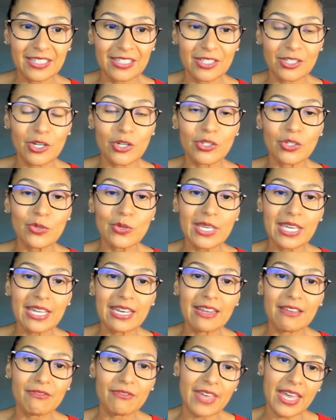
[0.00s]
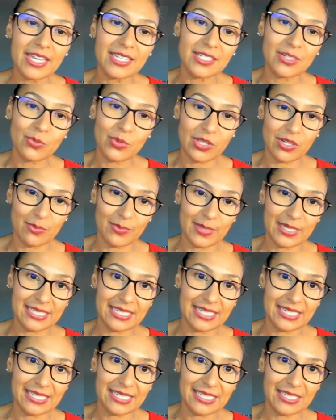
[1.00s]
You can invest with your
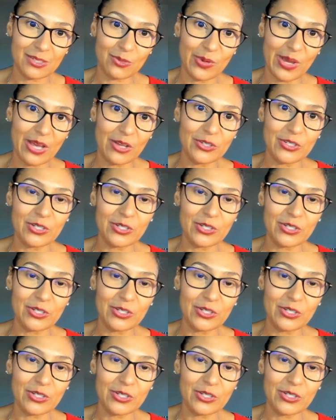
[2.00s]
business as well.